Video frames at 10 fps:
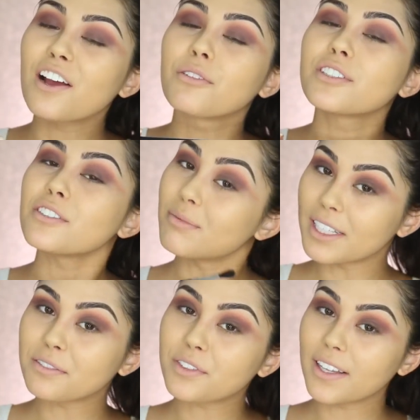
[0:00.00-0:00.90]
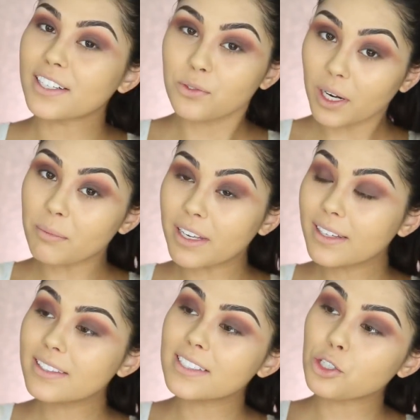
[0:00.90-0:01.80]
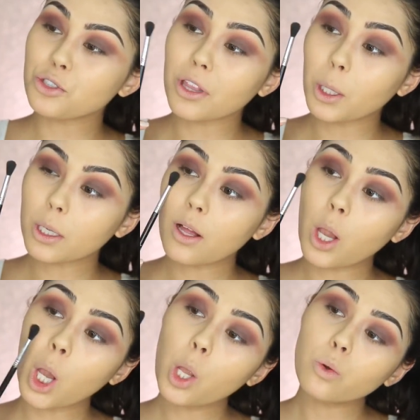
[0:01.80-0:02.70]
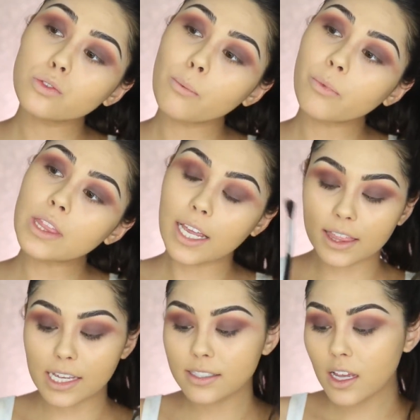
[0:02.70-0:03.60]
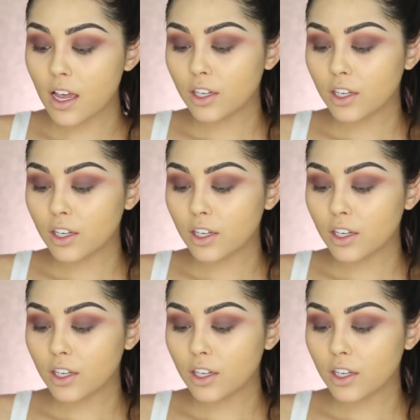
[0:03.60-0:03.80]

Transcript: And once you've blended for like 20 minutes, it should look a little something like this.